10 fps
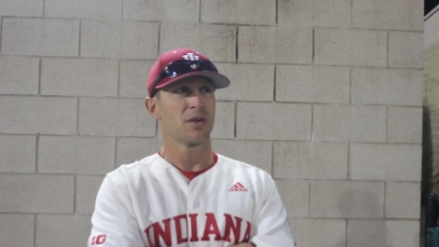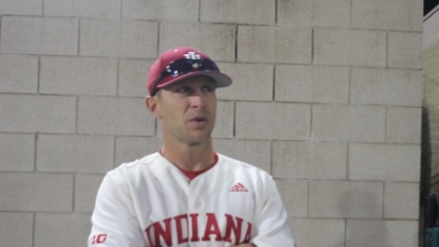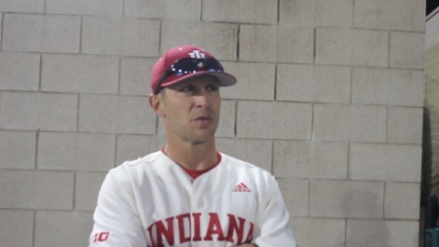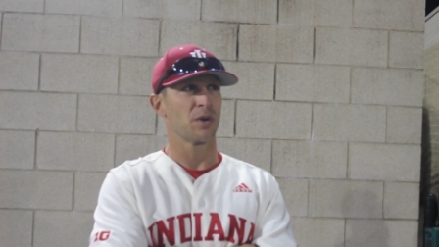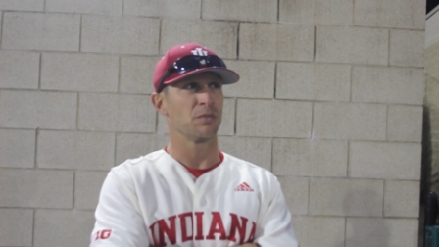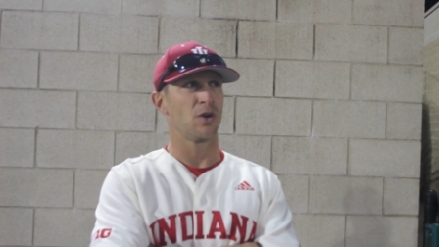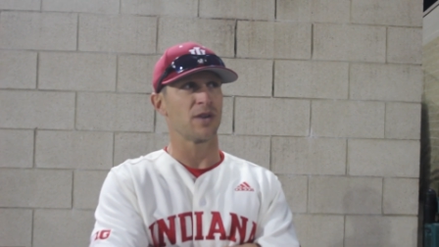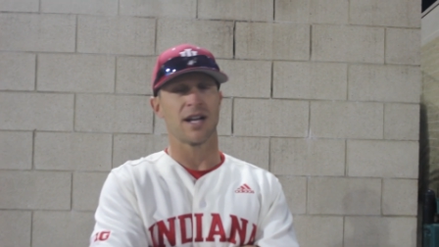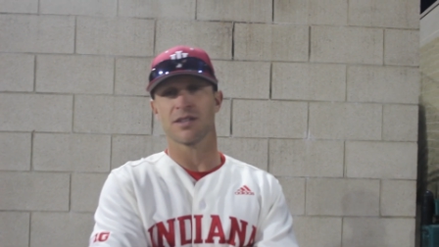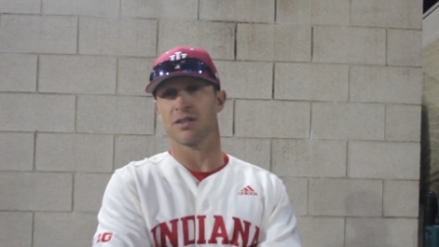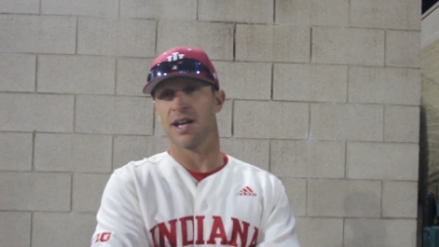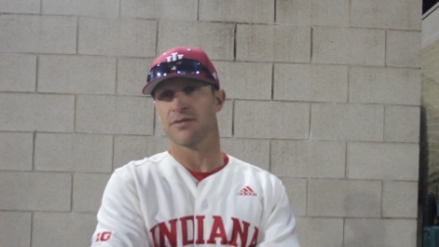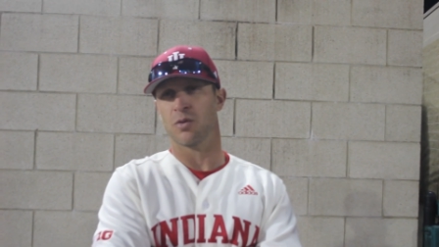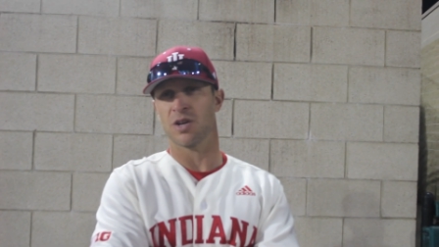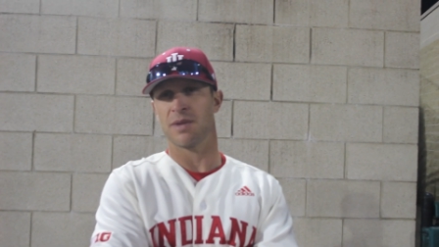with the wind blowing out to
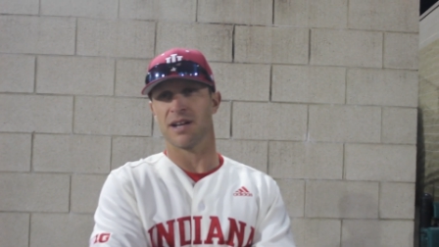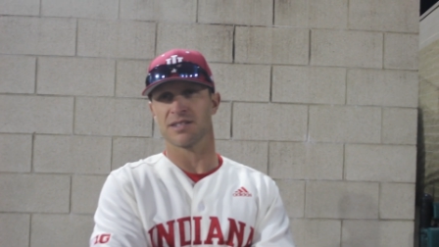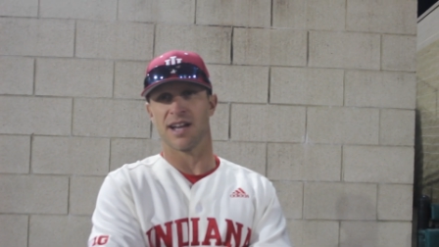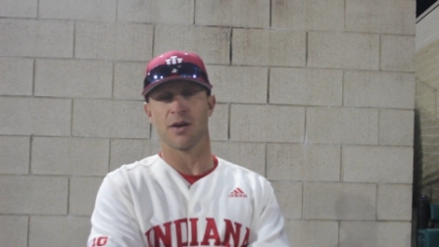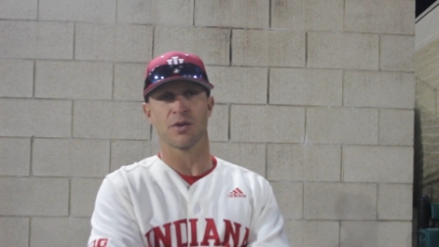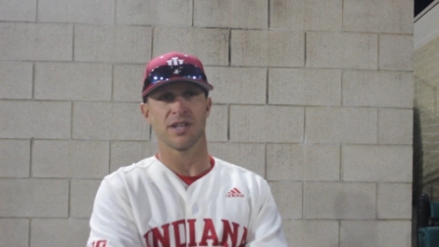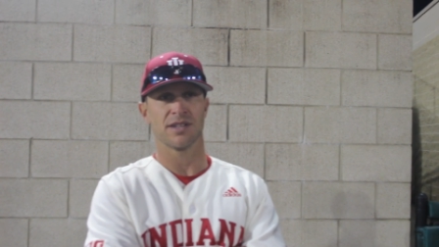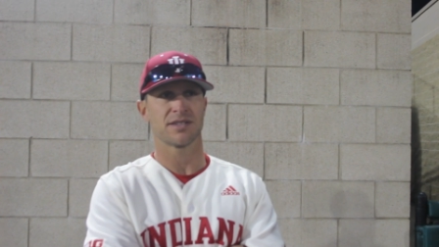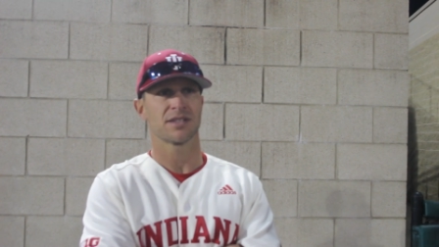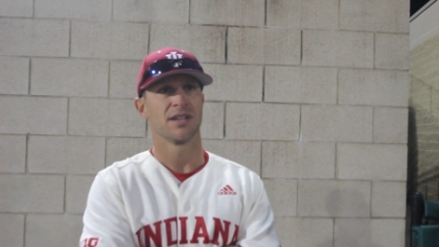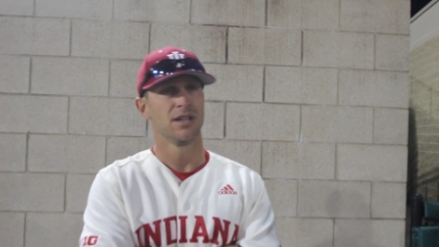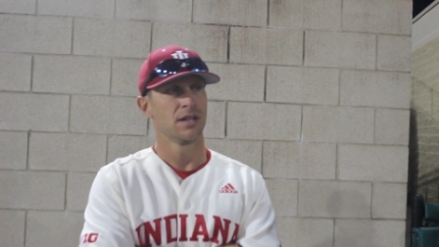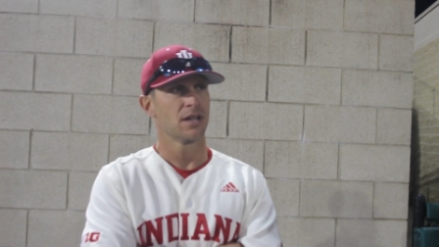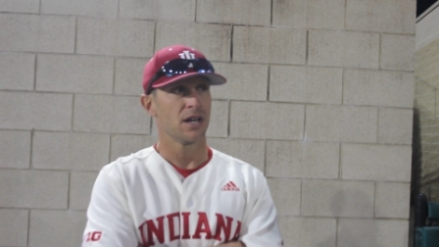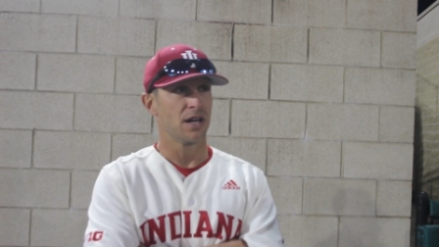left 20 miles an hour is
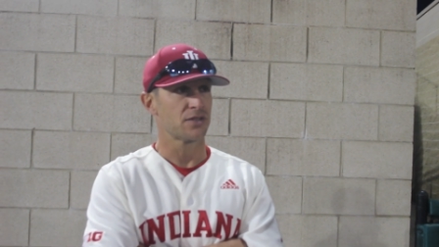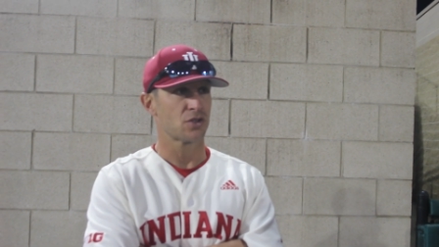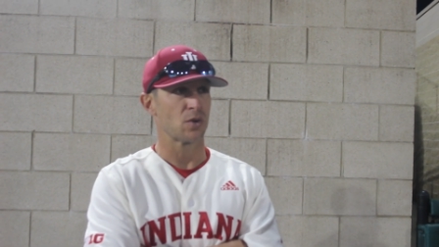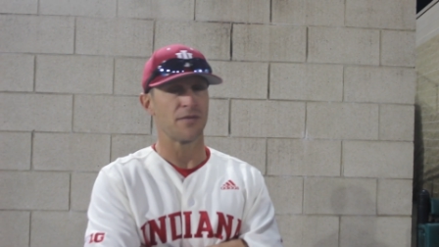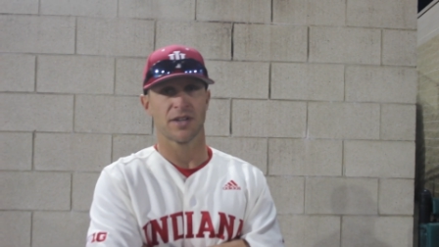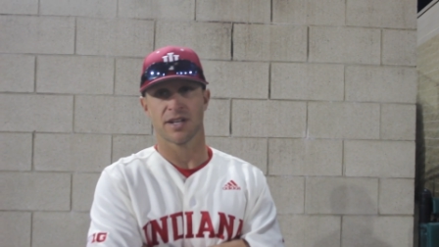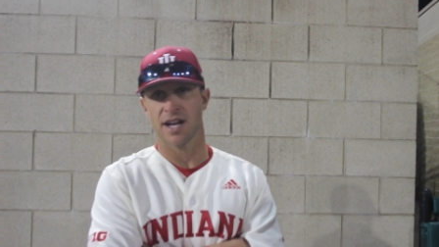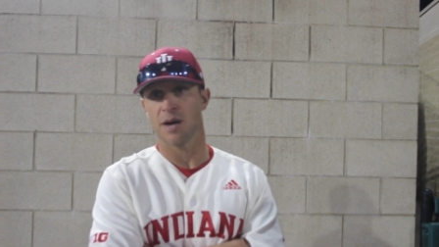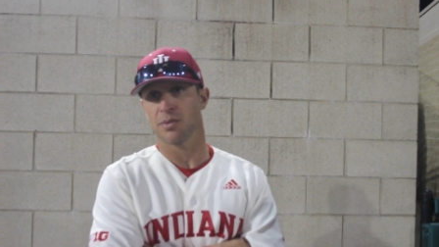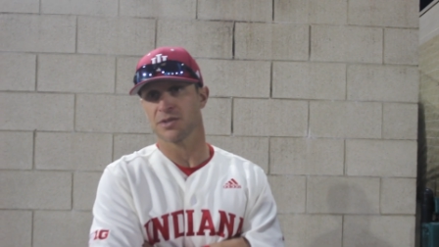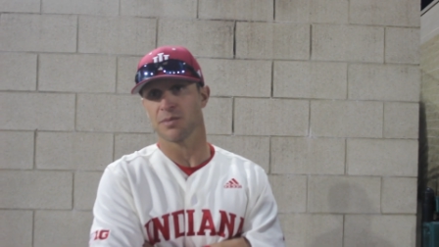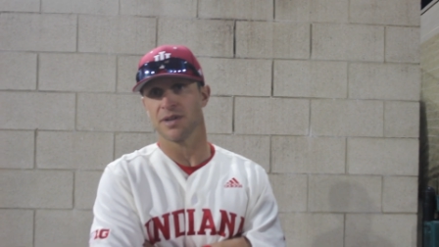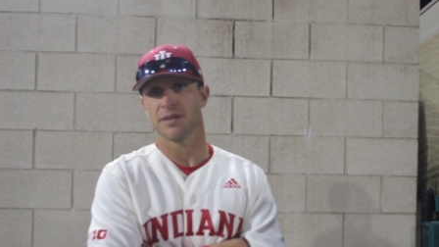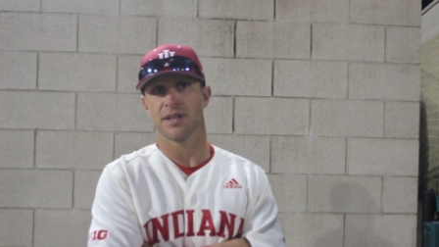a terrific accomplishment.